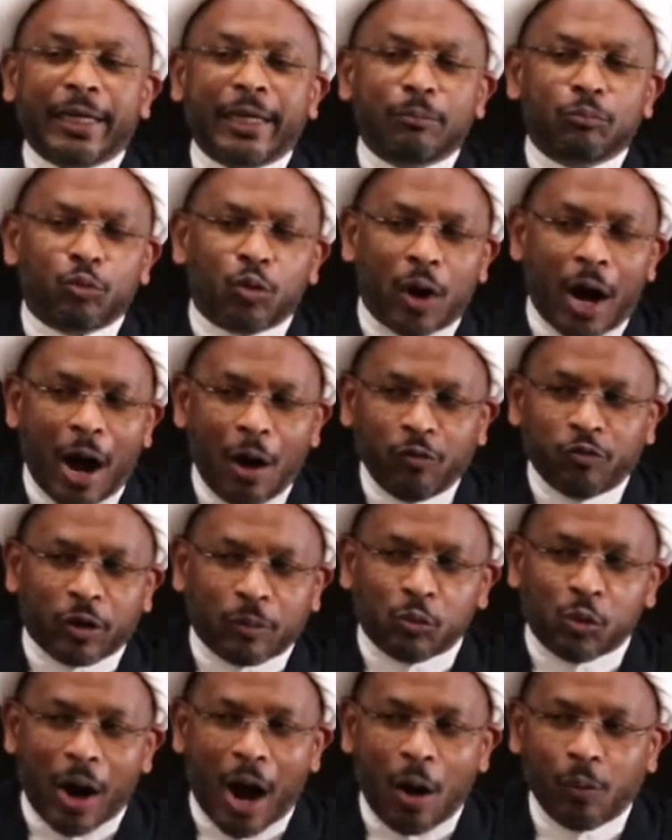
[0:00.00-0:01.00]

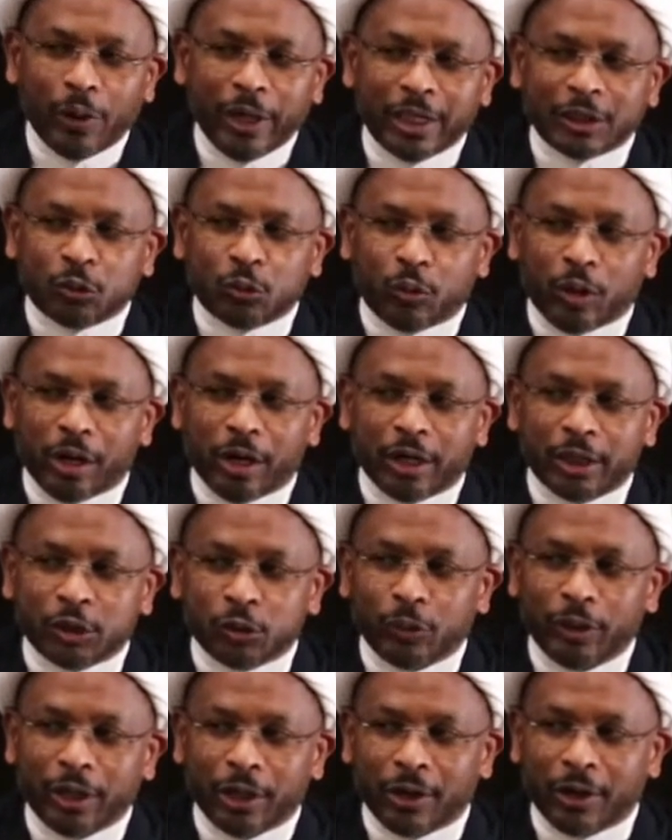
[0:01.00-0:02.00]
From Muawiyah's words,
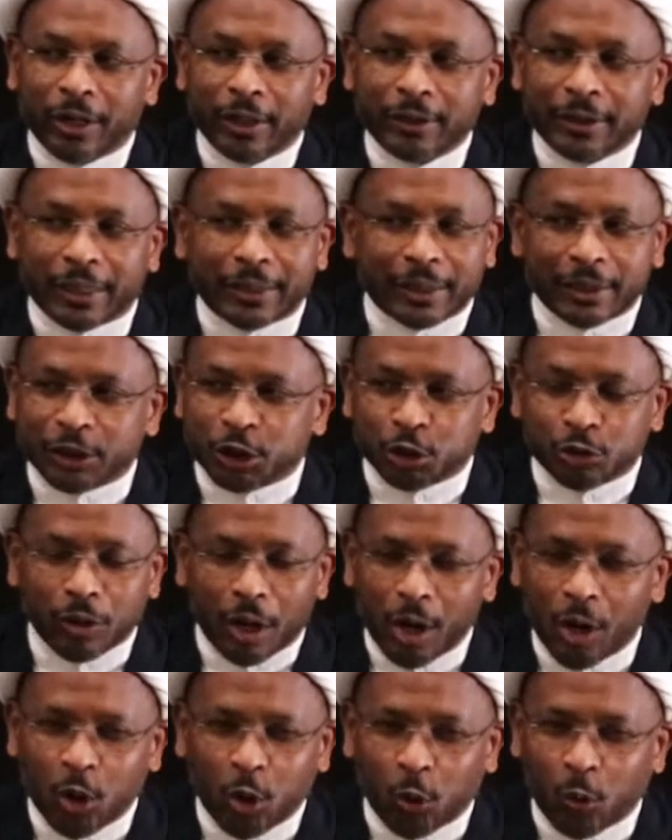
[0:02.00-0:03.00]
we learn that the
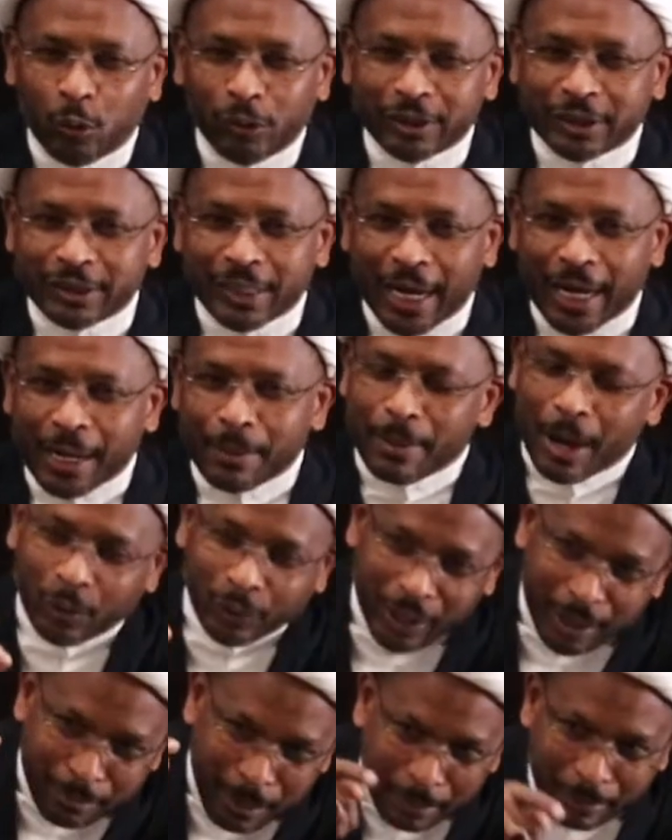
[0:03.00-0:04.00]
struggle was not
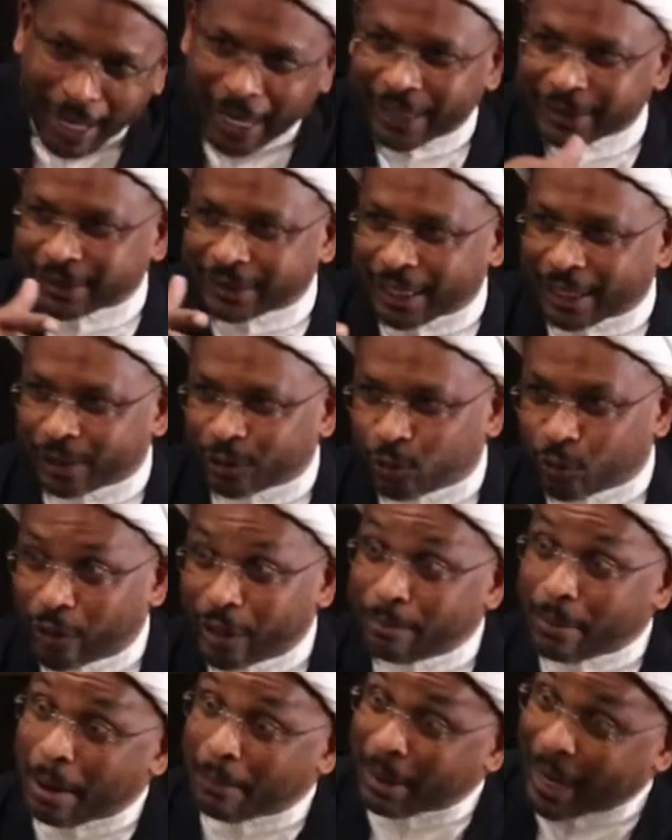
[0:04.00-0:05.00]
about Imam Hassan or
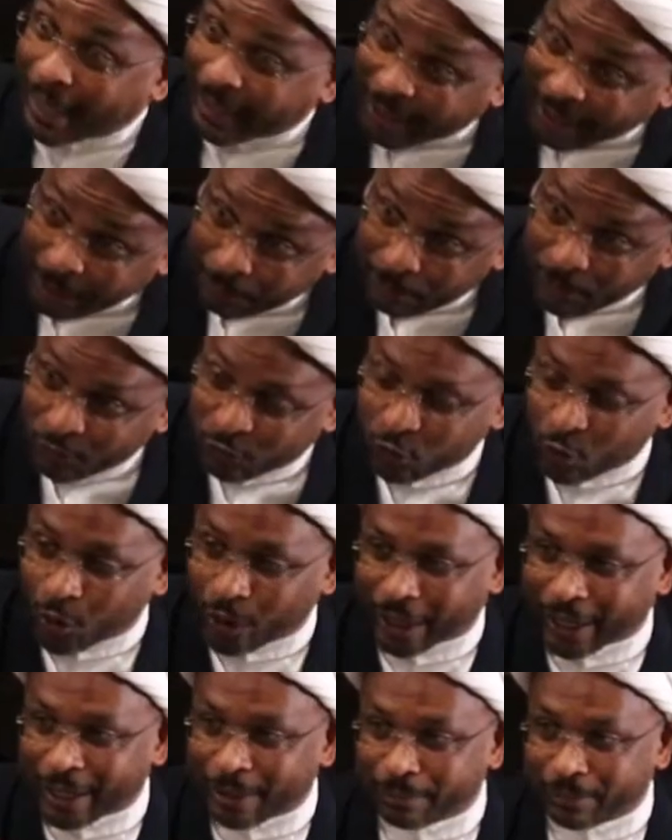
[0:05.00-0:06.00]
Imam Ali
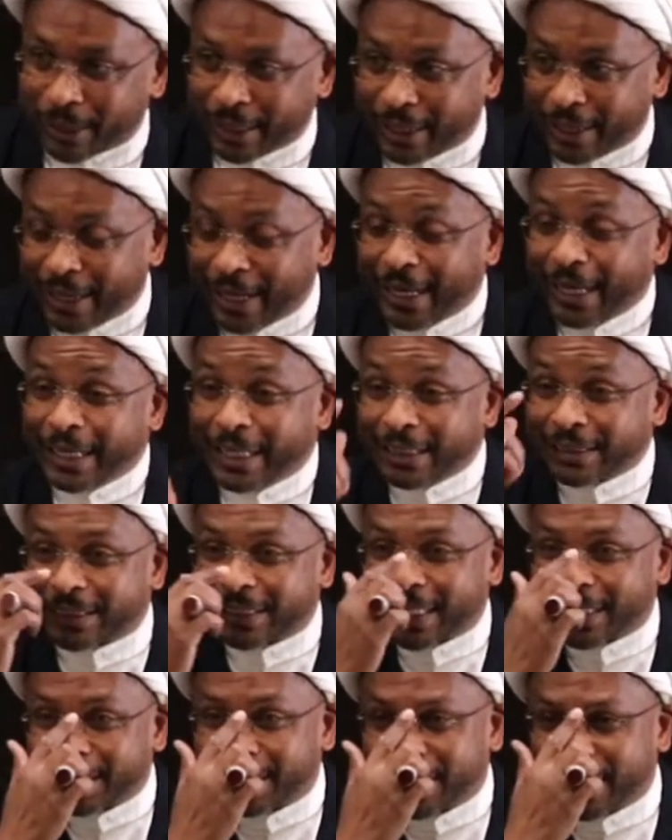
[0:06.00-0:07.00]
before him. He
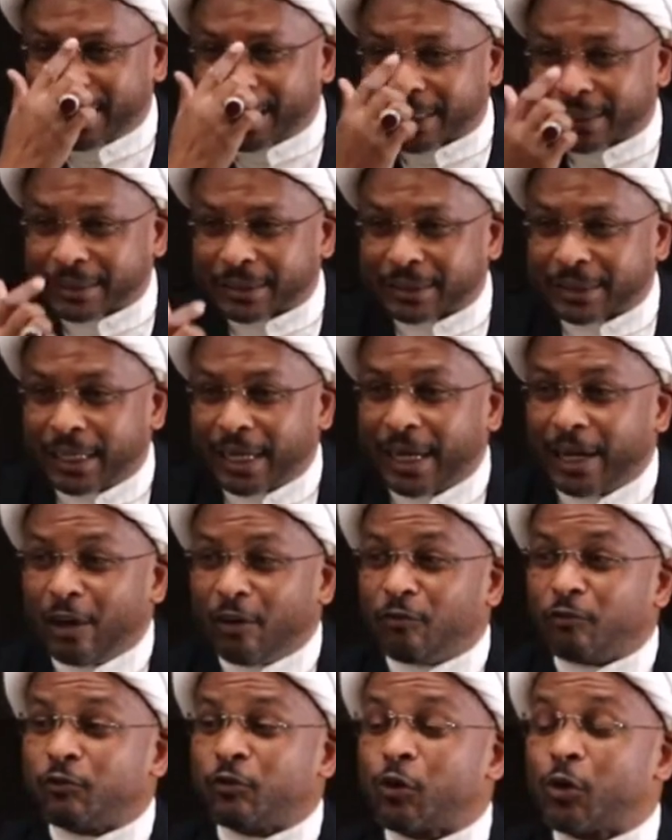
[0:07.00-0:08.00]
said this
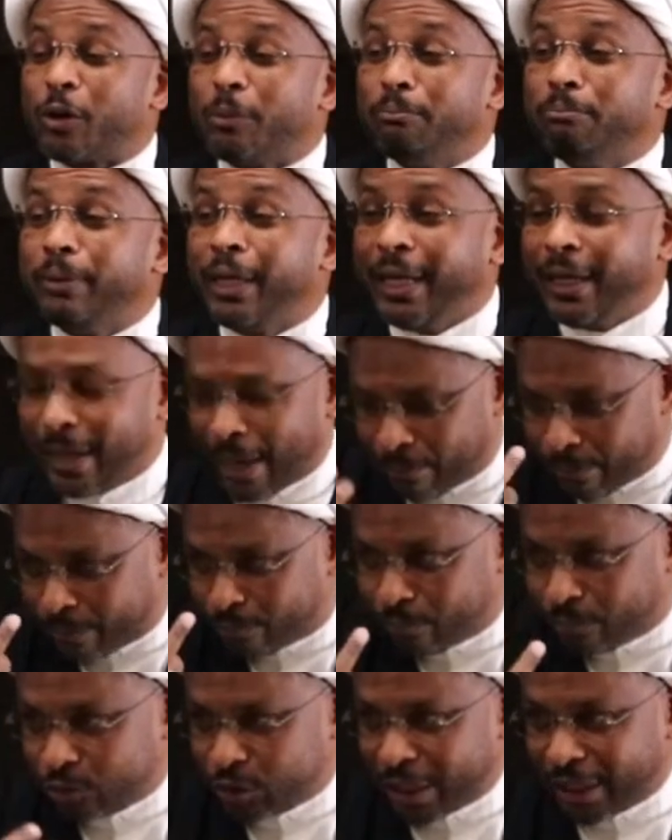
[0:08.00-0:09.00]
For me,
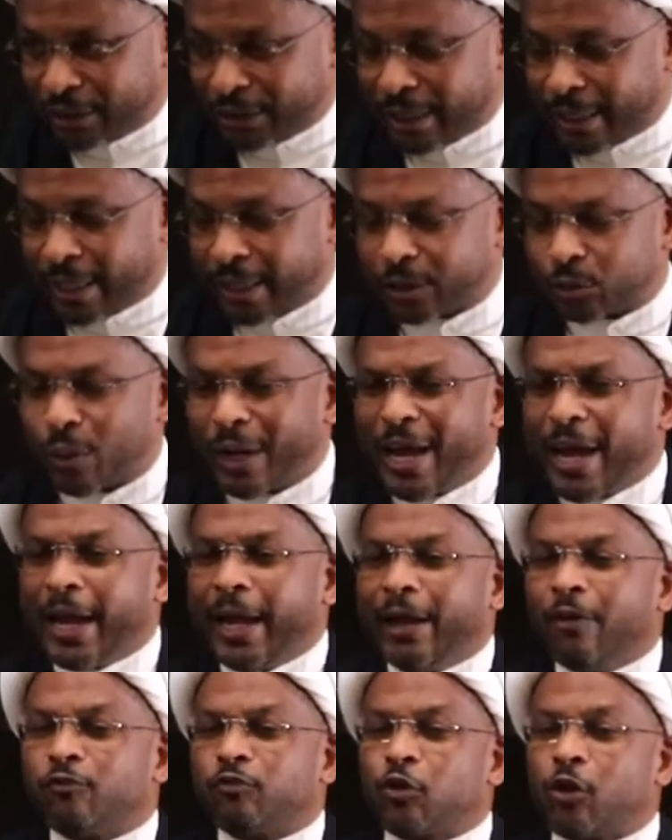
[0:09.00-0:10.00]
I'm translating his,
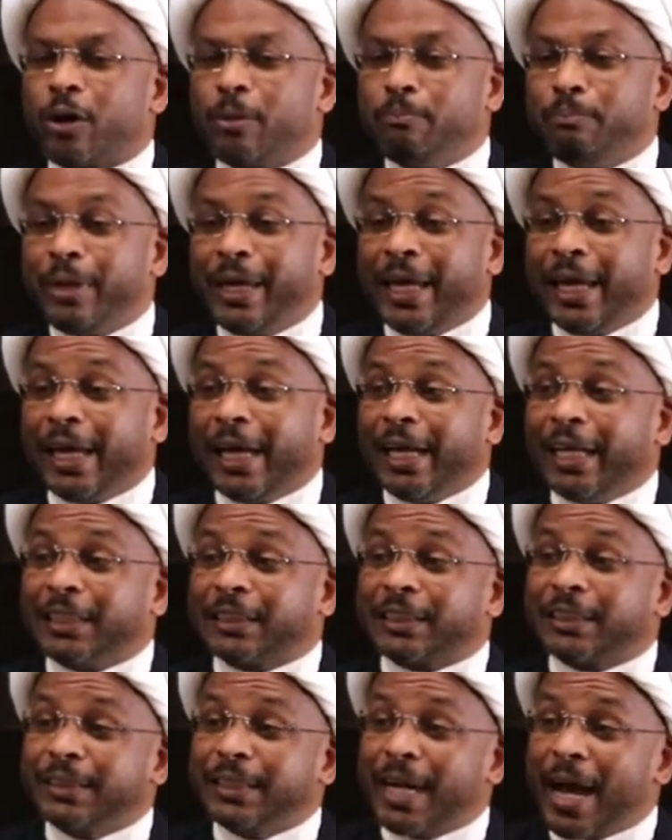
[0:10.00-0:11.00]
for me,
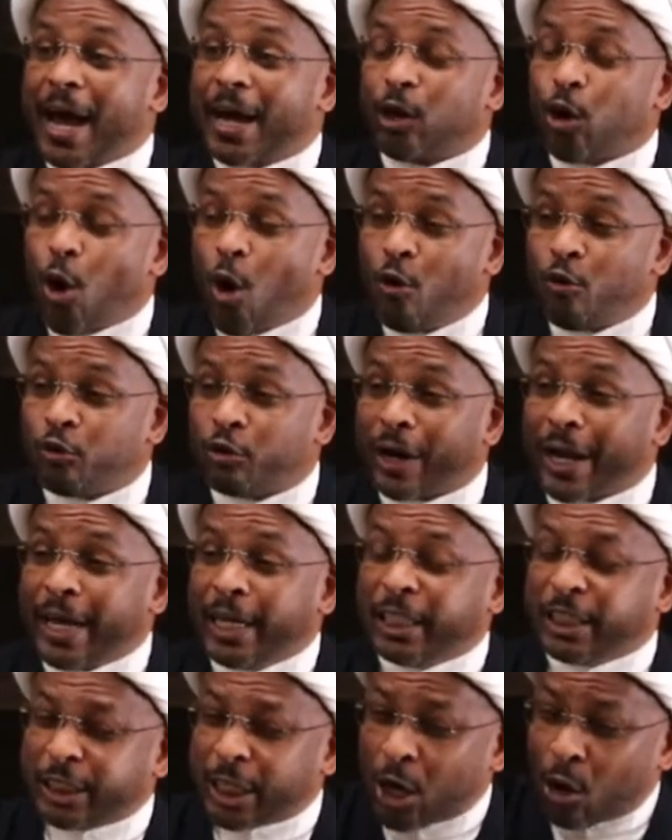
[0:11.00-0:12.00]
it's not over
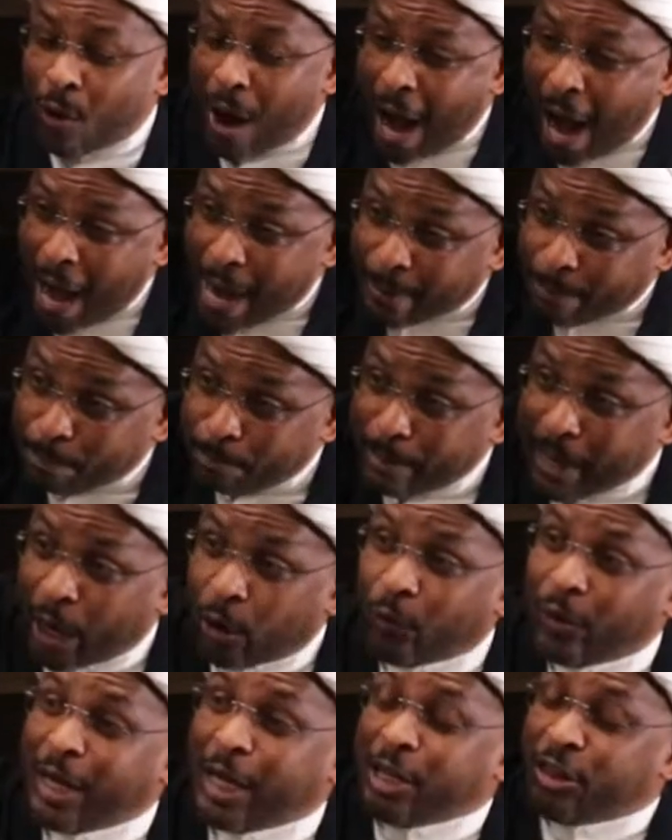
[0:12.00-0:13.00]
until I
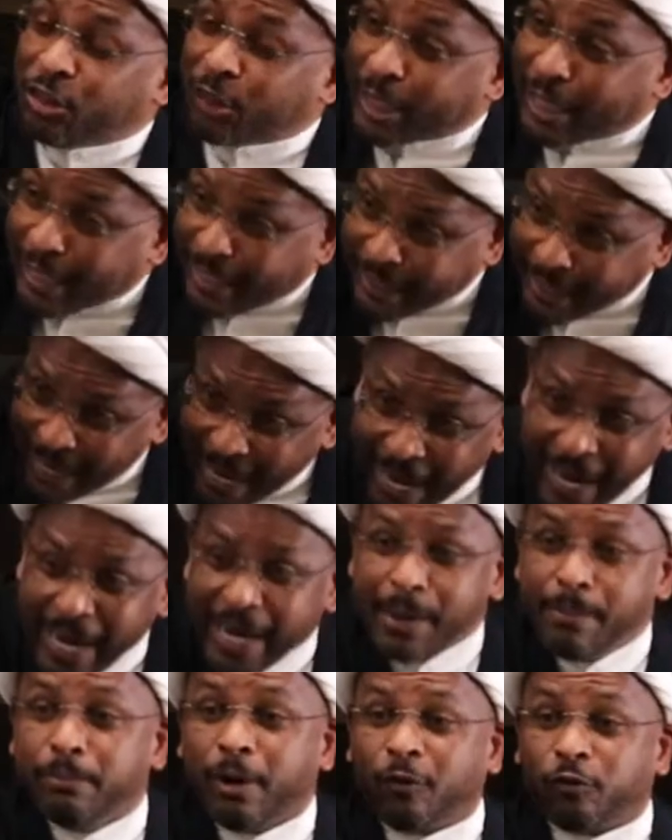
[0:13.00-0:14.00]
bury the
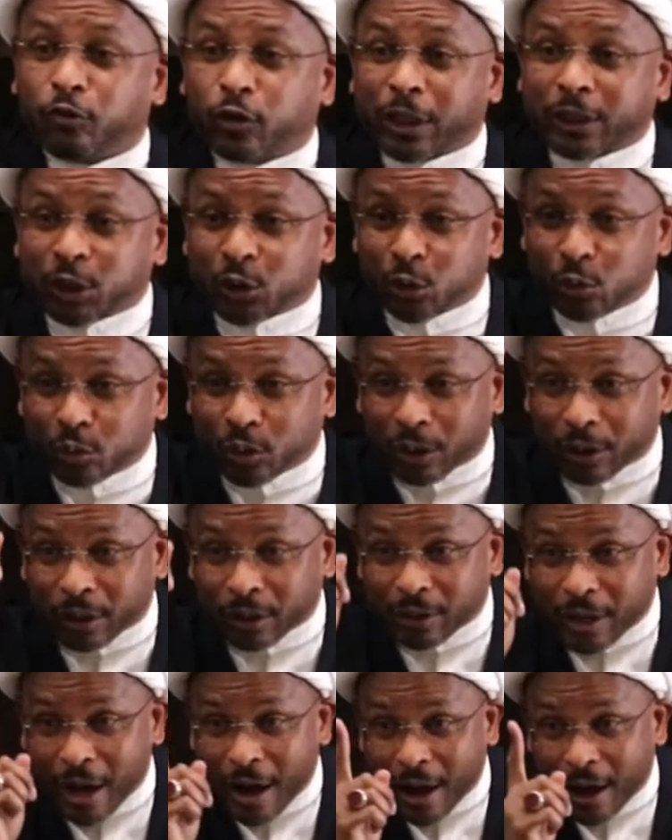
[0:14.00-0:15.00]
name of
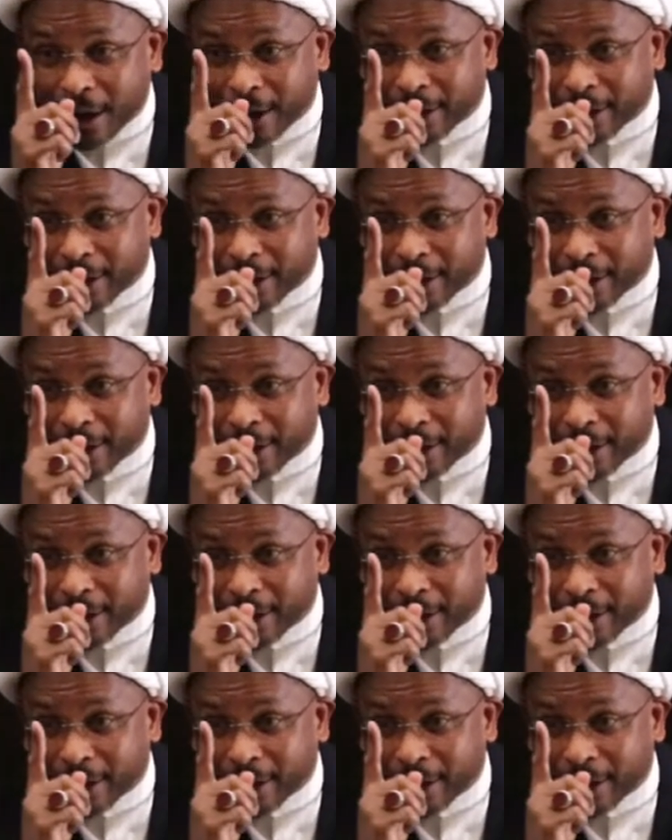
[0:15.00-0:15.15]
Rasulullah.